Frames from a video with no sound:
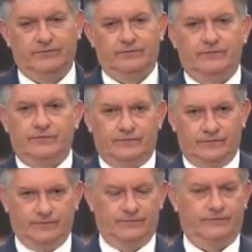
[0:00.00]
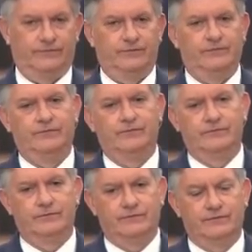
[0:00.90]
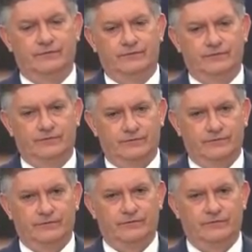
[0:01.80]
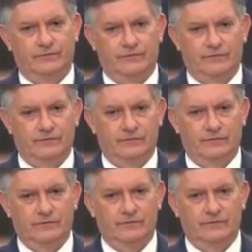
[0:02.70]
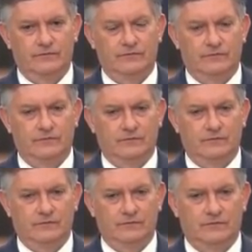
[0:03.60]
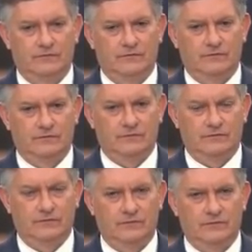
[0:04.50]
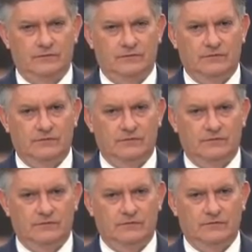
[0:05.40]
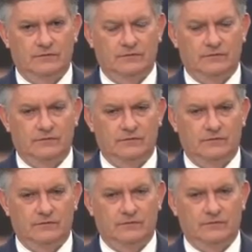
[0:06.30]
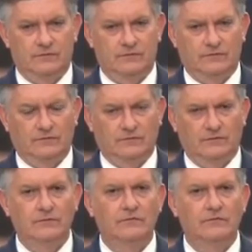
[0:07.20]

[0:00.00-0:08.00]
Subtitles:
[no speech]